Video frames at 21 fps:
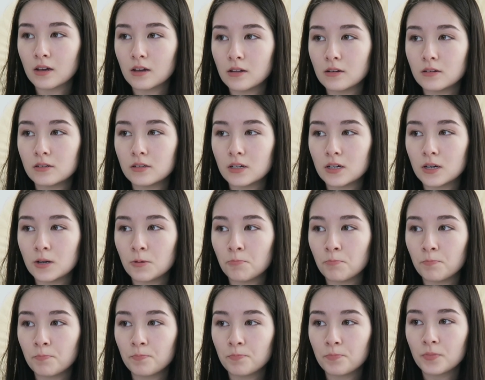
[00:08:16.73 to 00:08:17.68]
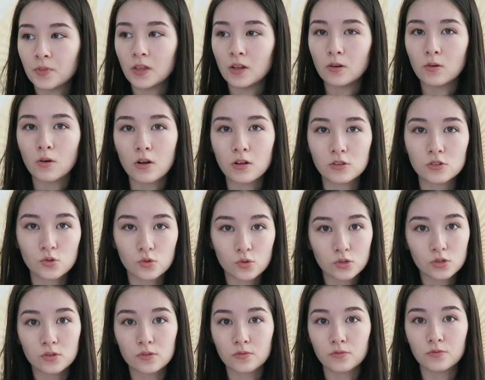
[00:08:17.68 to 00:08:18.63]
and,
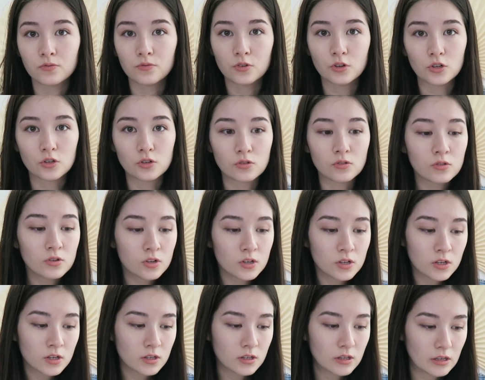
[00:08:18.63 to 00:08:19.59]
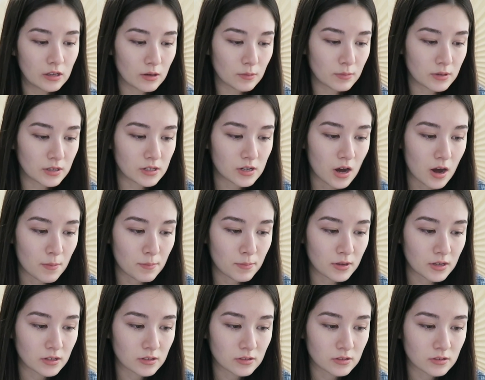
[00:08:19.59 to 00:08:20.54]
all sorts of good, yummy
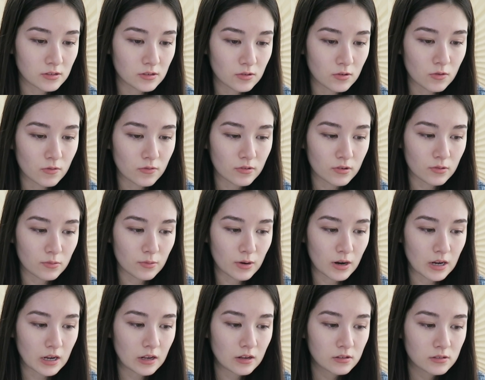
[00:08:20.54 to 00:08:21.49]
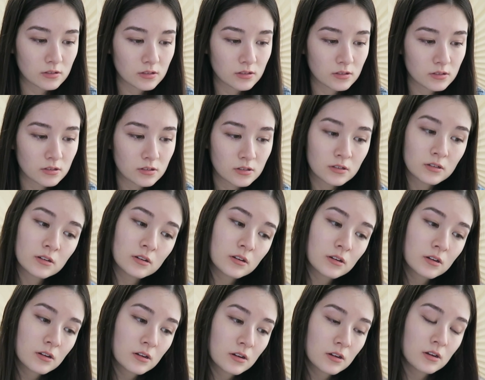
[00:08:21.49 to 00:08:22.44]
toppings over rice.
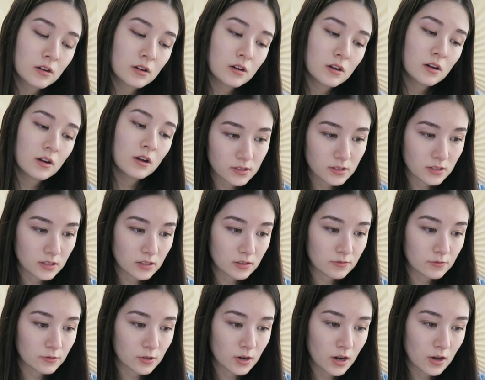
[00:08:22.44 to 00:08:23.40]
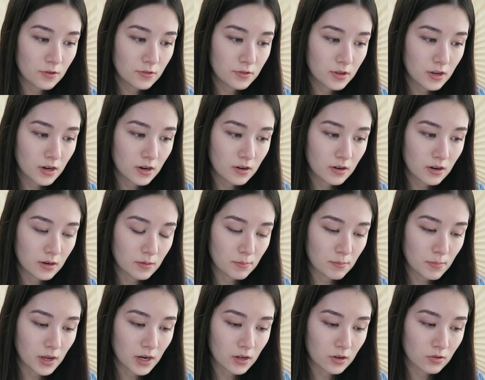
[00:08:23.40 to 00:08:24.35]
Let's see, for
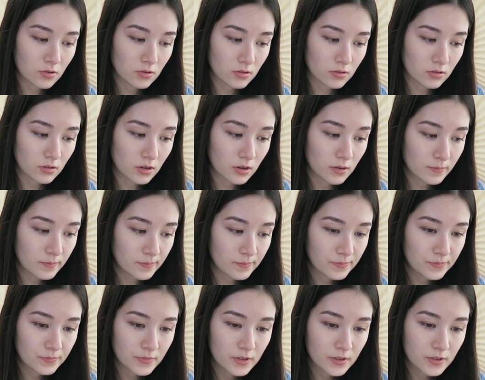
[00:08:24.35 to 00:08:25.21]
healthcare and medical,